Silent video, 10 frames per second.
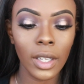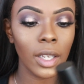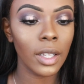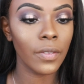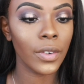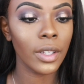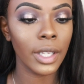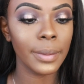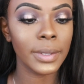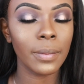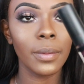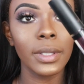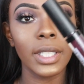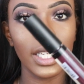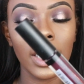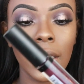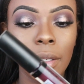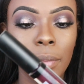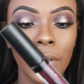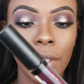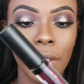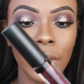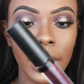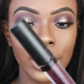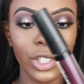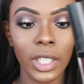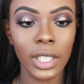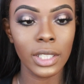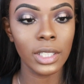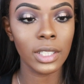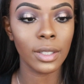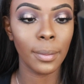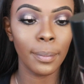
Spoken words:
And then for lips, I'm going to be taking Beauty Creations